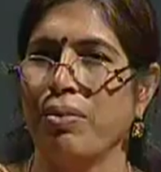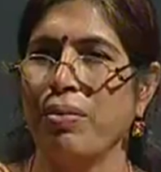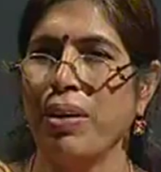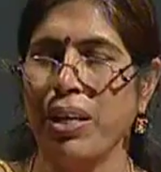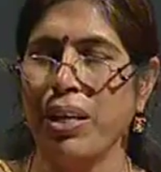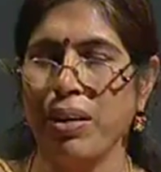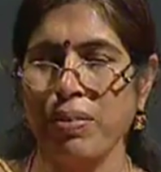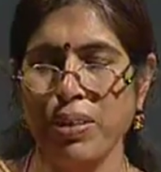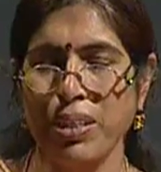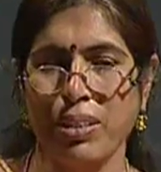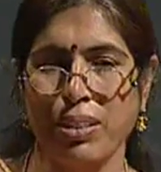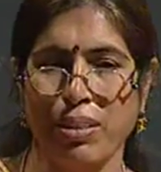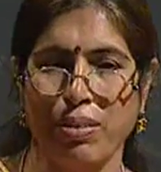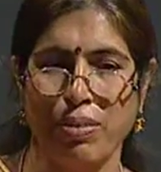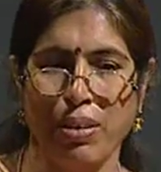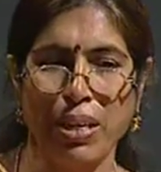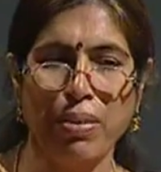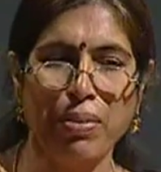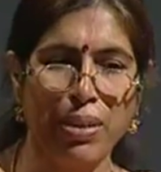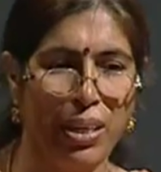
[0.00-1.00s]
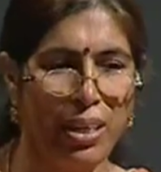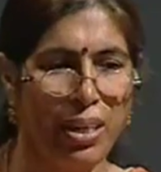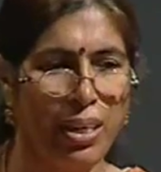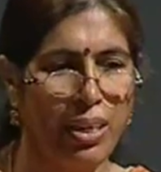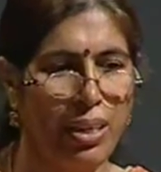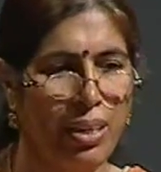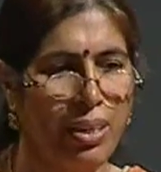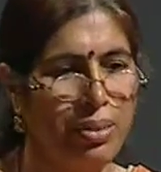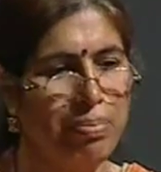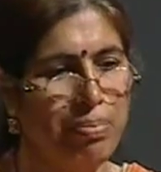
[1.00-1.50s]
Whenever
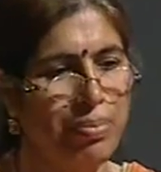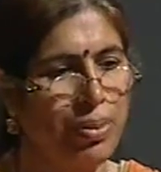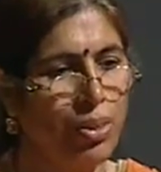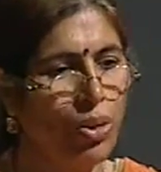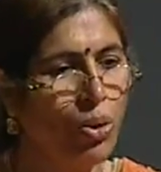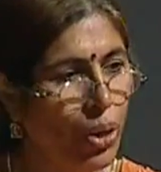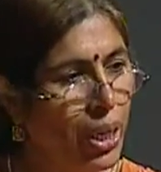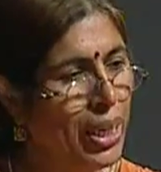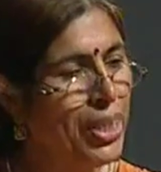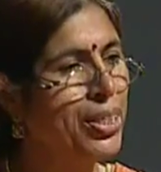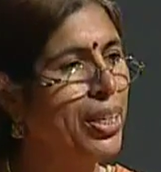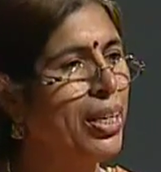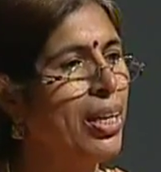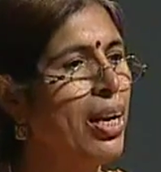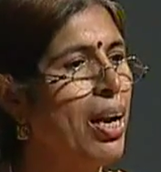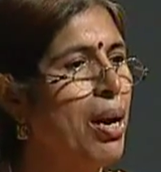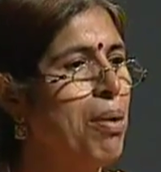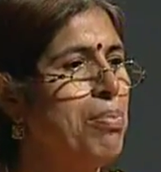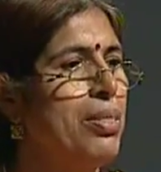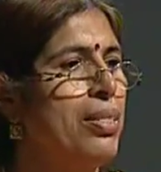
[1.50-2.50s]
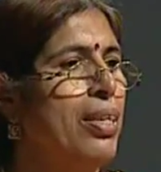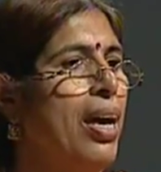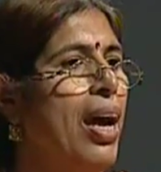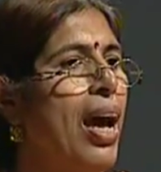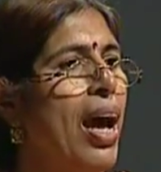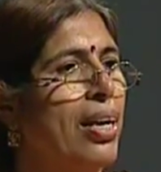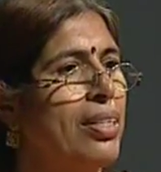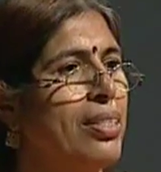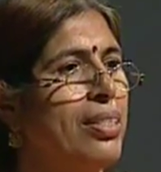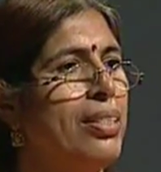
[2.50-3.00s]
a collision comes,
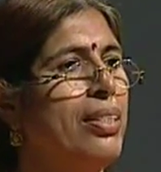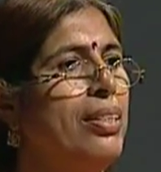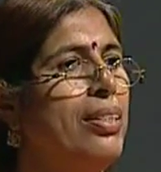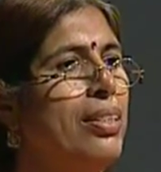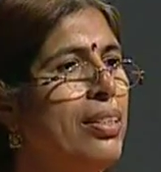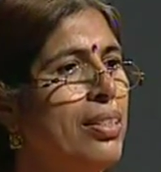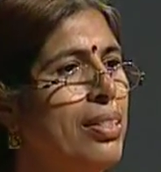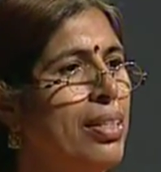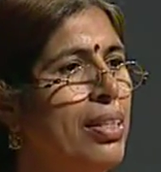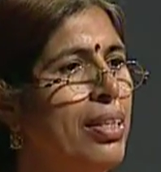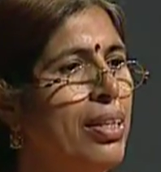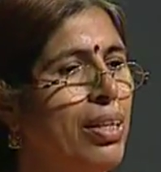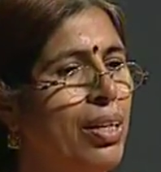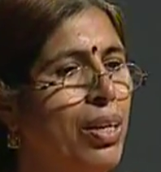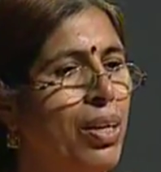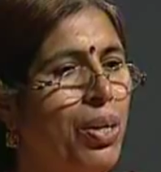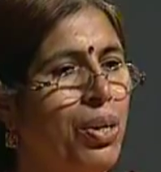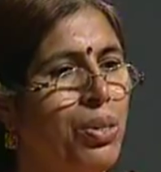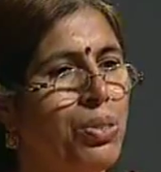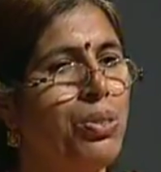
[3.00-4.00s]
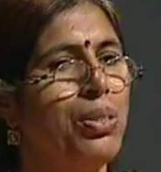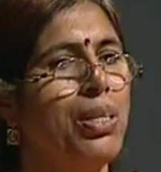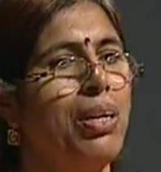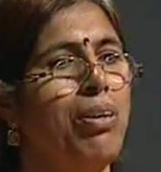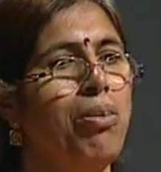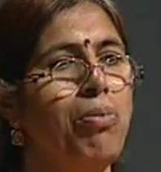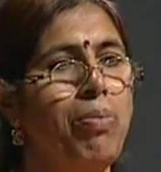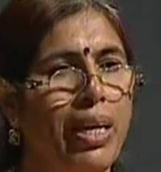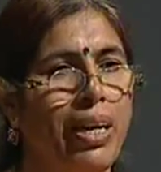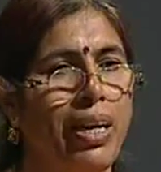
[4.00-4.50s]
accident is there, so
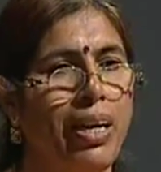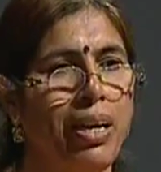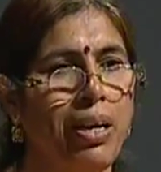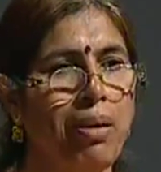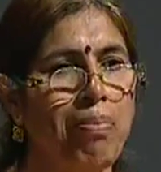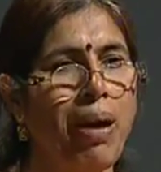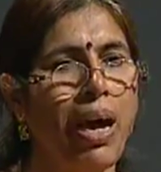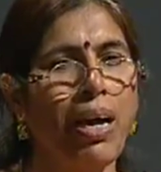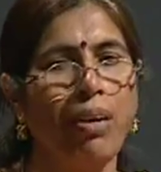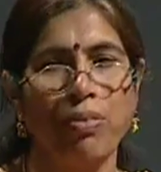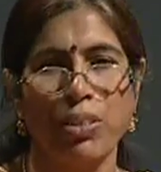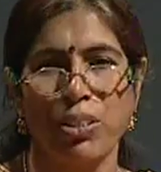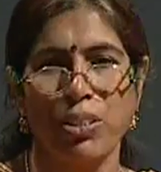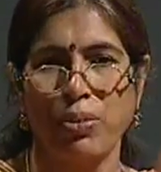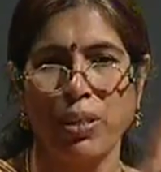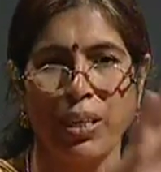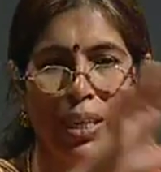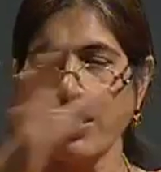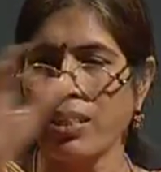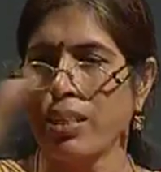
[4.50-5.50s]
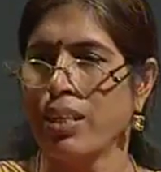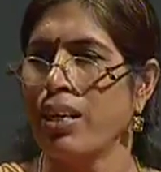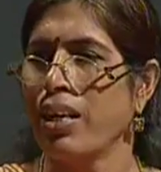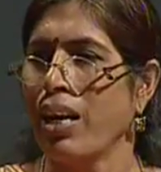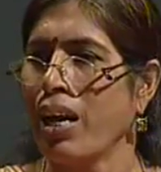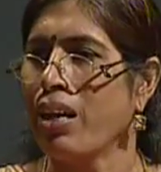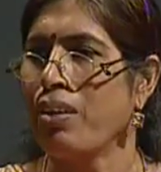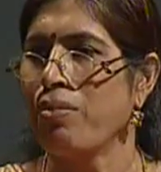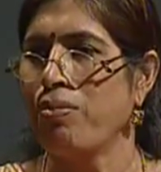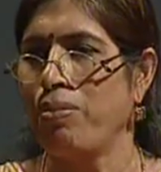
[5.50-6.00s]
there will be an airbag which will get
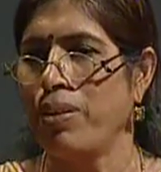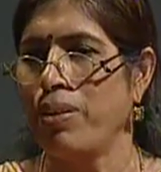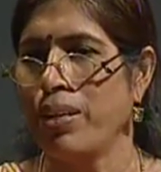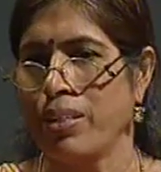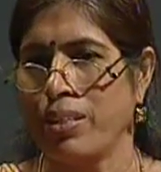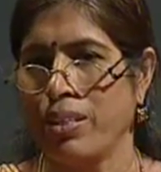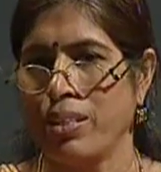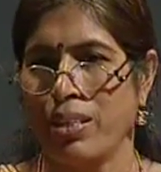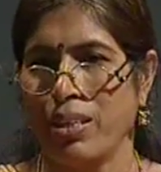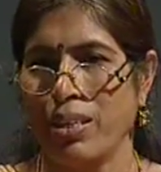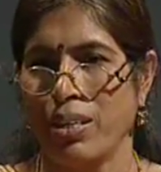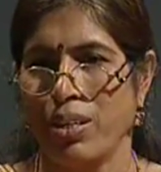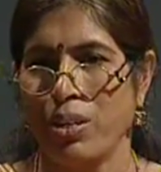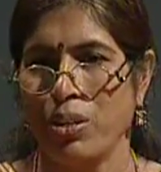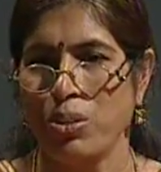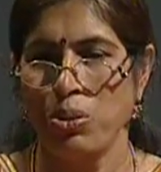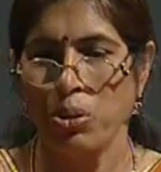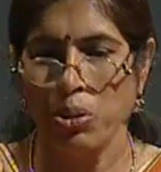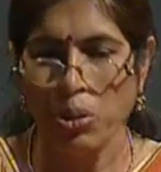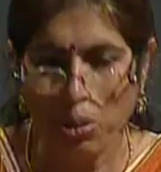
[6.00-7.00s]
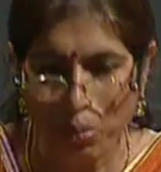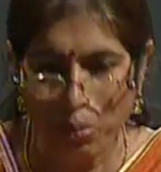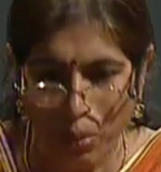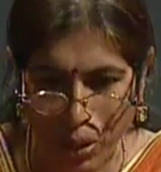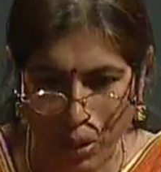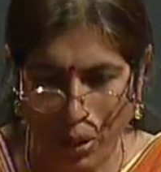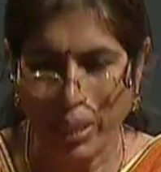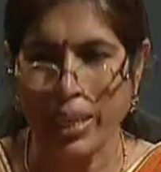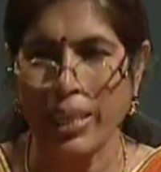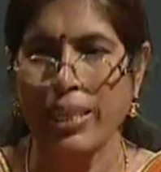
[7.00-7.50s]
inflated. So you
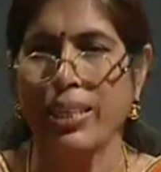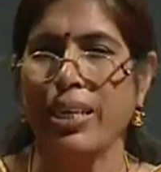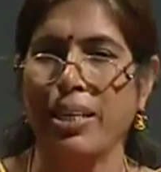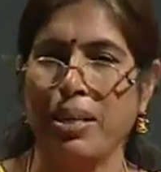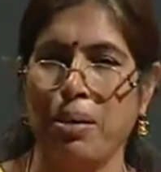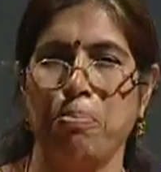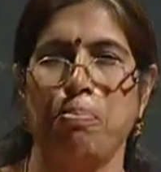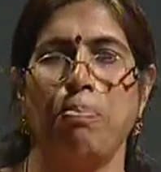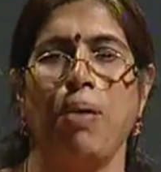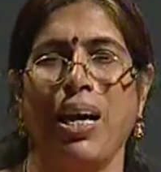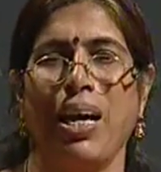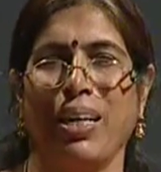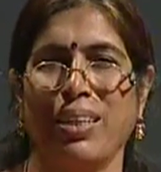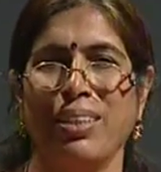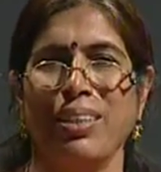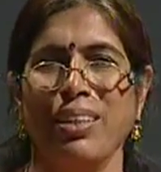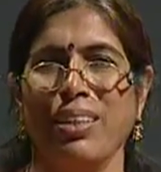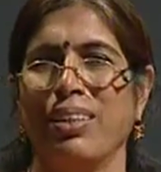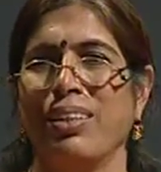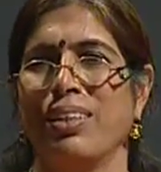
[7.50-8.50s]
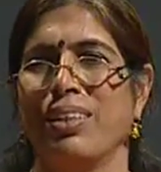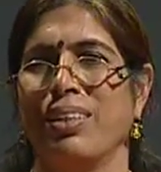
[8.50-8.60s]
will not get that impact, no?